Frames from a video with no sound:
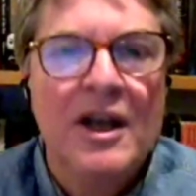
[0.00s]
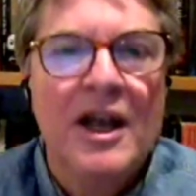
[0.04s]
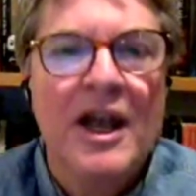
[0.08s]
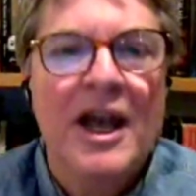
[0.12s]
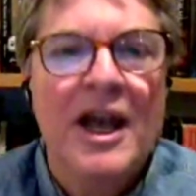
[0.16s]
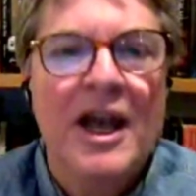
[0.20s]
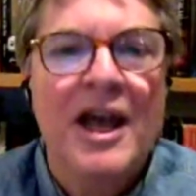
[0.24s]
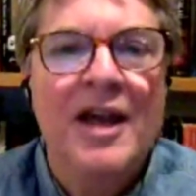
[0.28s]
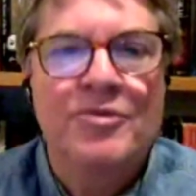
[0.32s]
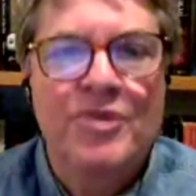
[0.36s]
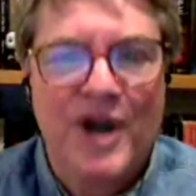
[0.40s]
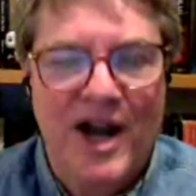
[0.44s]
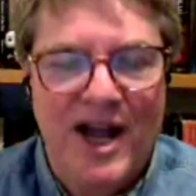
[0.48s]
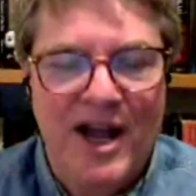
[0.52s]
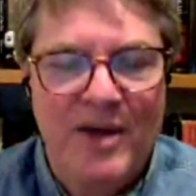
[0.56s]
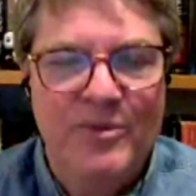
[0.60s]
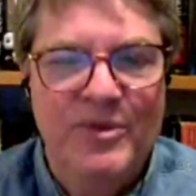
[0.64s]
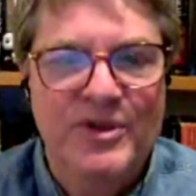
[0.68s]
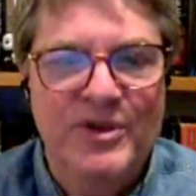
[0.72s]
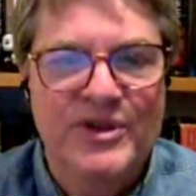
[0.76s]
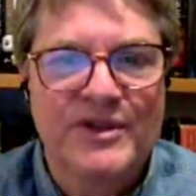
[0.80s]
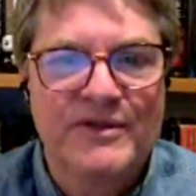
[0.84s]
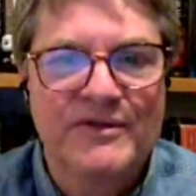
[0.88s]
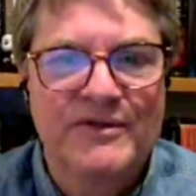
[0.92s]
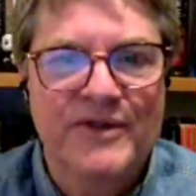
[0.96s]
and Bram
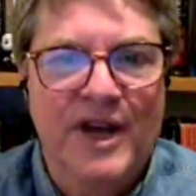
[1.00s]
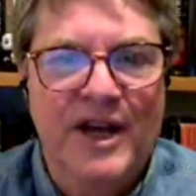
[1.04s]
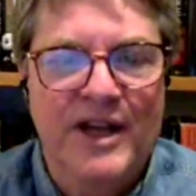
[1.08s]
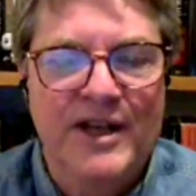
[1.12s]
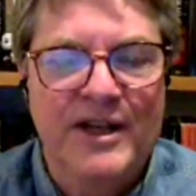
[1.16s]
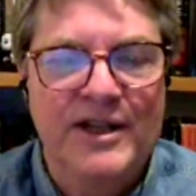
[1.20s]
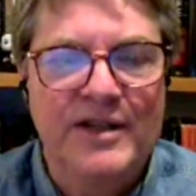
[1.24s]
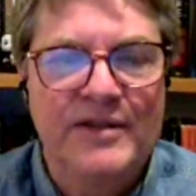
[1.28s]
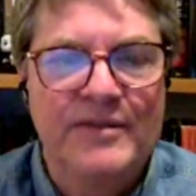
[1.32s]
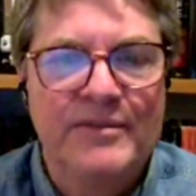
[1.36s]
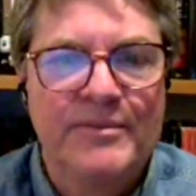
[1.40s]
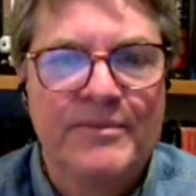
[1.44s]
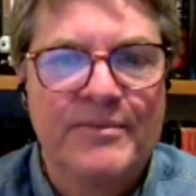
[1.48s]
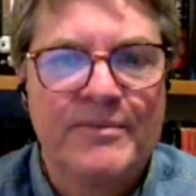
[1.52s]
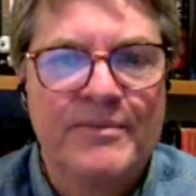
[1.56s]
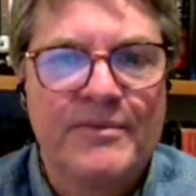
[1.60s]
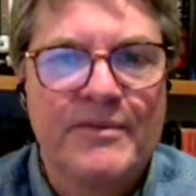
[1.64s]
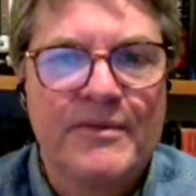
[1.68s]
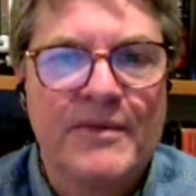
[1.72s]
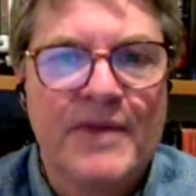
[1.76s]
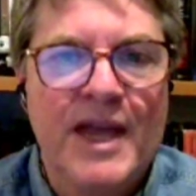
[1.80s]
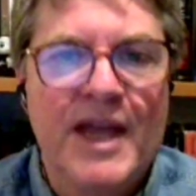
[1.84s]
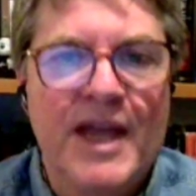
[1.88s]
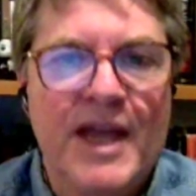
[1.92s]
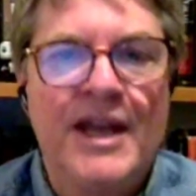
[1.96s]
was invited.
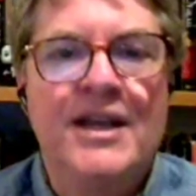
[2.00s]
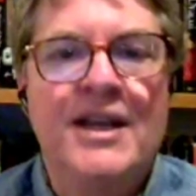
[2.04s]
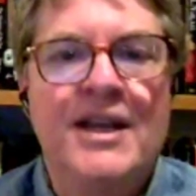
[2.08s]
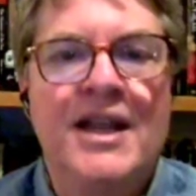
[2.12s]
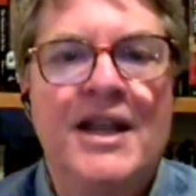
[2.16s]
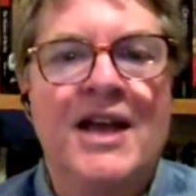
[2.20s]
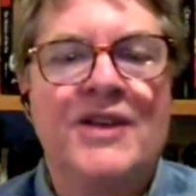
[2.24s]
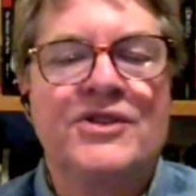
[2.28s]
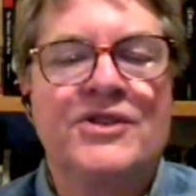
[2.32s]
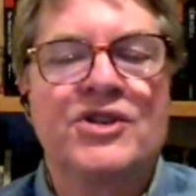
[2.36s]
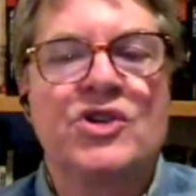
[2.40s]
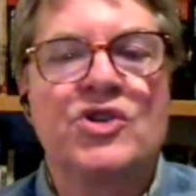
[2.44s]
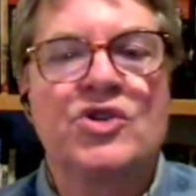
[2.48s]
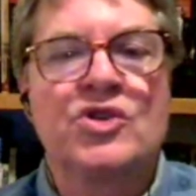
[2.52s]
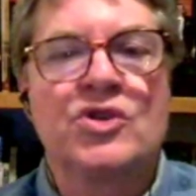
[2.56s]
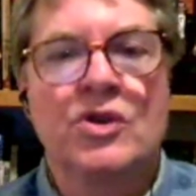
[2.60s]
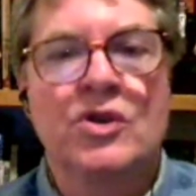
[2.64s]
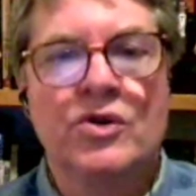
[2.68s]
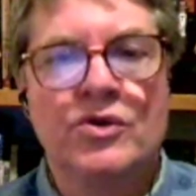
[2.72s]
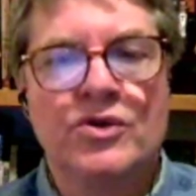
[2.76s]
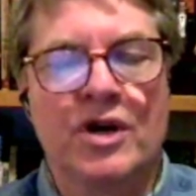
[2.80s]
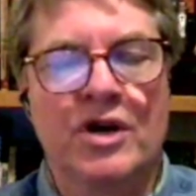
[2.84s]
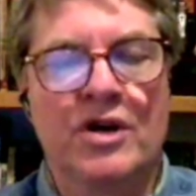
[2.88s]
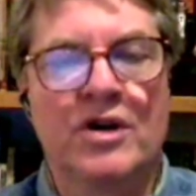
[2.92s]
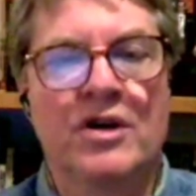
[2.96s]
And as a
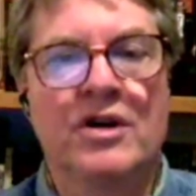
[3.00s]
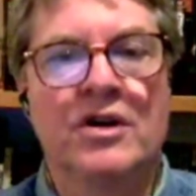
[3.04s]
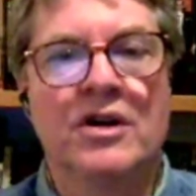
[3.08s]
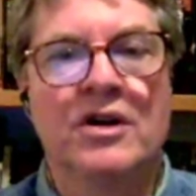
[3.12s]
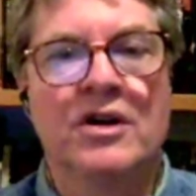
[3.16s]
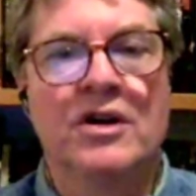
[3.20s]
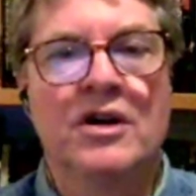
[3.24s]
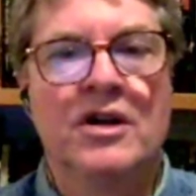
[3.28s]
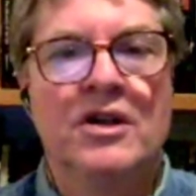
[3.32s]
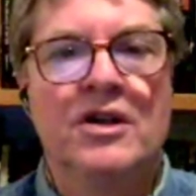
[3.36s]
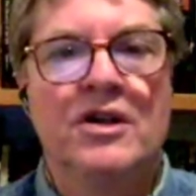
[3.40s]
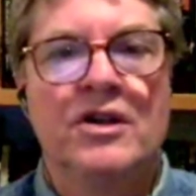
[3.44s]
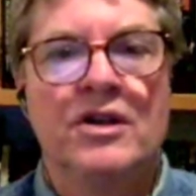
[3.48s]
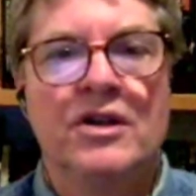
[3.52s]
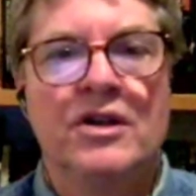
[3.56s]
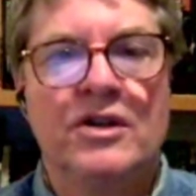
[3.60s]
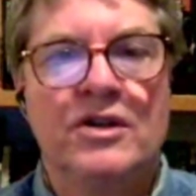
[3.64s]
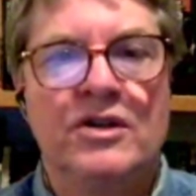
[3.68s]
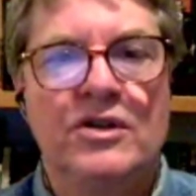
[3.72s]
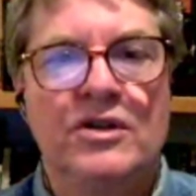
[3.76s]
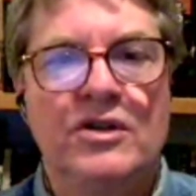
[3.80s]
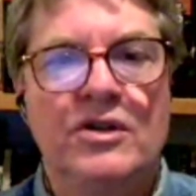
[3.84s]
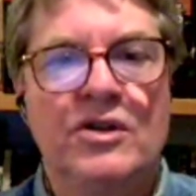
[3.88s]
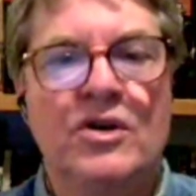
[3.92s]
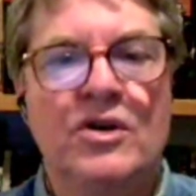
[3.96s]
shooter,
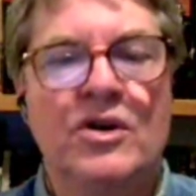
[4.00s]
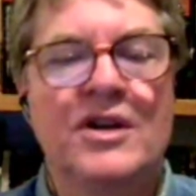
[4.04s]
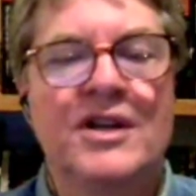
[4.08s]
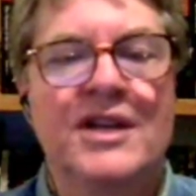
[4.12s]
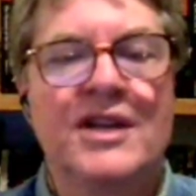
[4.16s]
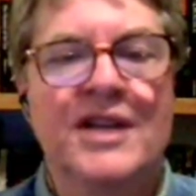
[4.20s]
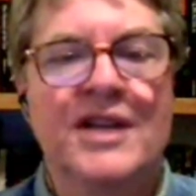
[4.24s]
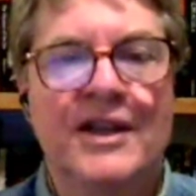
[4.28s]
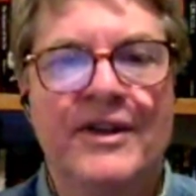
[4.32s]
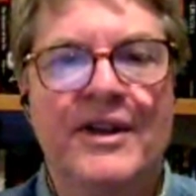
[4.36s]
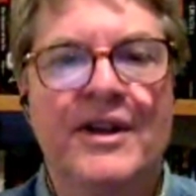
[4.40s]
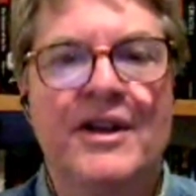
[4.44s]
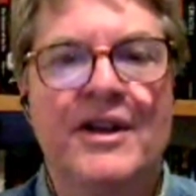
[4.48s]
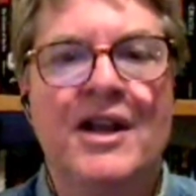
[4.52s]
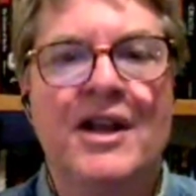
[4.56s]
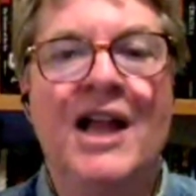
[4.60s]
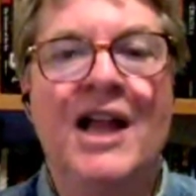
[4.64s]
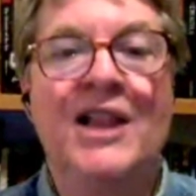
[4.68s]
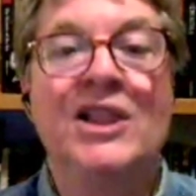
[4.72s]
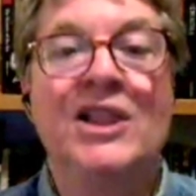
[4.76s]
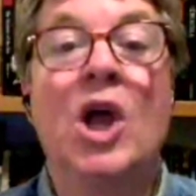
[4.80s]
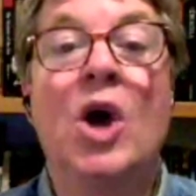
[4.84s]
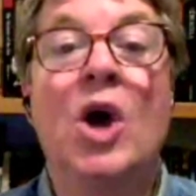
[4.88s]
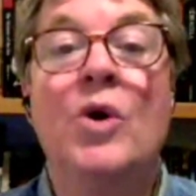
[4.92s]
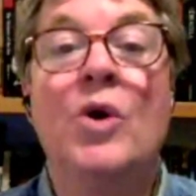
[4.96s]
you're given a
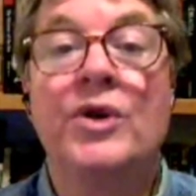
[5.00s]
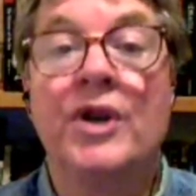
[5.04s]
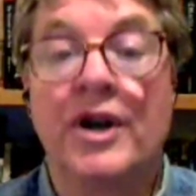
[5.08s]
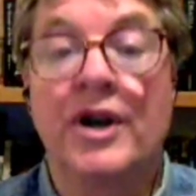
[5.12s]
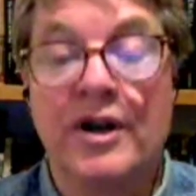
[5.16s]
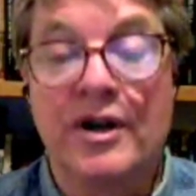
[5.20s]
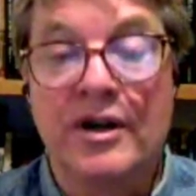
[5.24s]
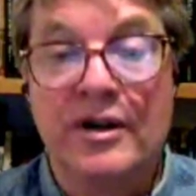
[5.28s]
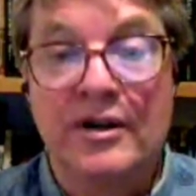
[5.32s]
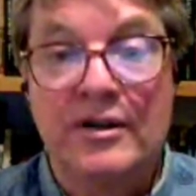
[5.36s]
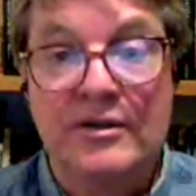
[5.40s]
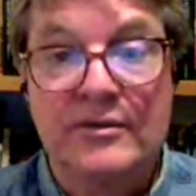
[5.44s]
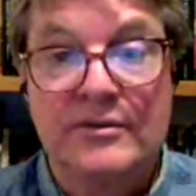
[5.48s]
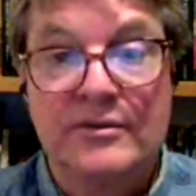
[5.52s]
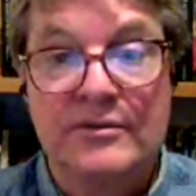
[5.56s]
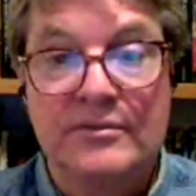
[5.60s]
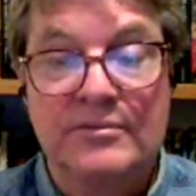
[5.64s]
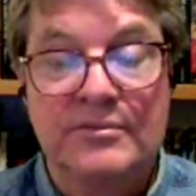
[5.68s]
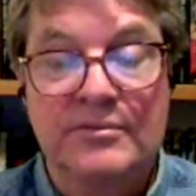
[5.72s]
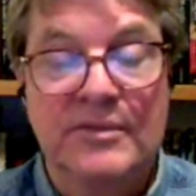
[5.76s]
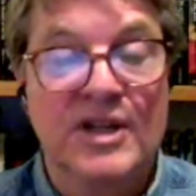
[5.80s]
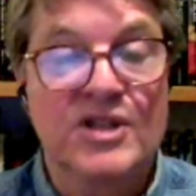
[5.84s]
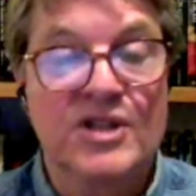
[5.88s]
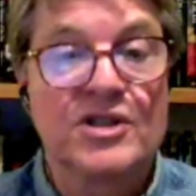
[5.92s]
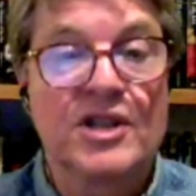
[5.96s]
loader,
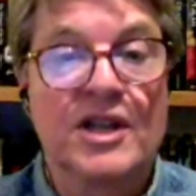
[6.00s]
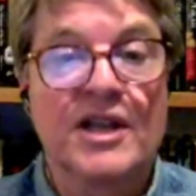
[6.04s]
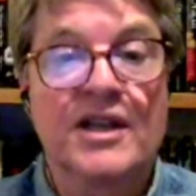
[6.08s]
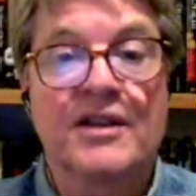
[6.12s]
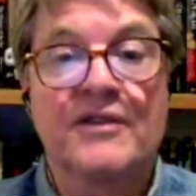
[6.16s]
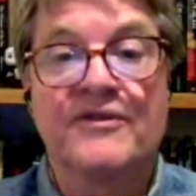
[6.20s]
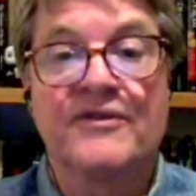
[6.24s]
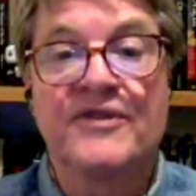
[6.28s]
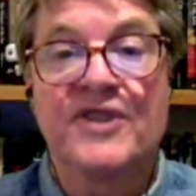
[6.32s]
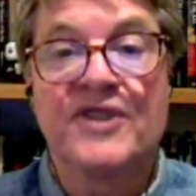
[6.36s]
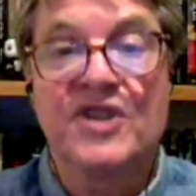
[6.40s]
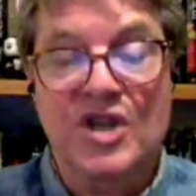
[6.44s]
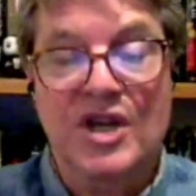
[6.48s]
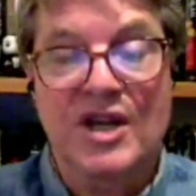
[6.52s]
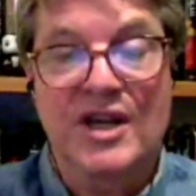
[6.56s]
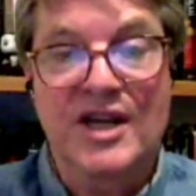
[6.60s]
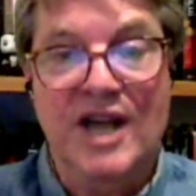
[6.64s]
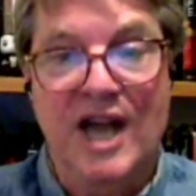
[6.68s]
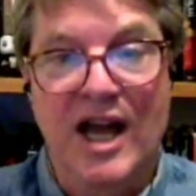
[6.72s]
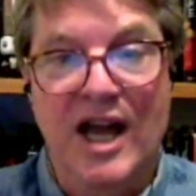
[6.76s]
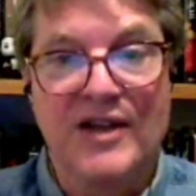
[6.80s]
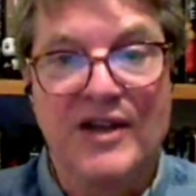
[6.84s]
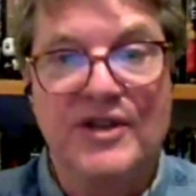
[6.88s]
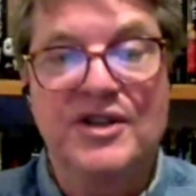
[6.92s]
much like a fishing guide.